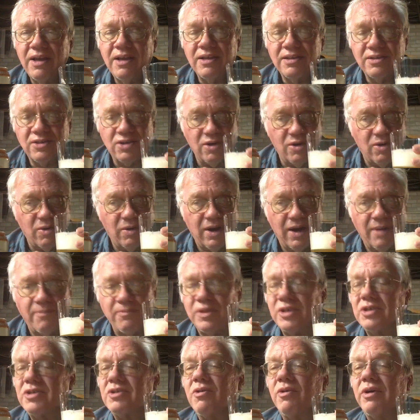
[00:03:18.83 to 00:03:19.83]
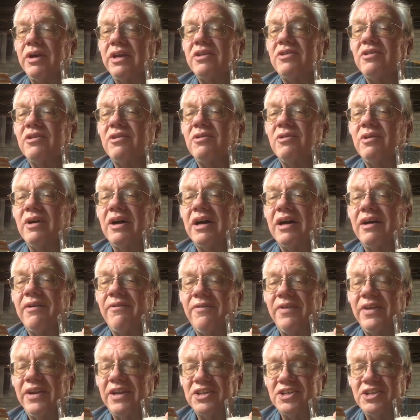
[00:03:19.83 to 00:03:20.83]
So I'm just going to
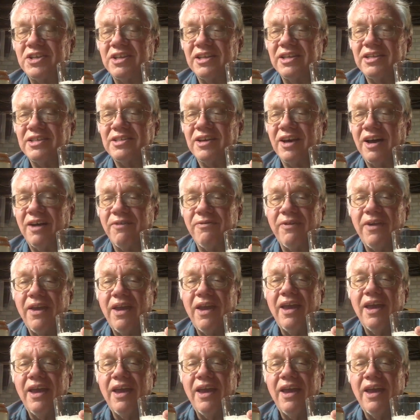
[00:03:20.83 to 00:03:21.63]
finish this off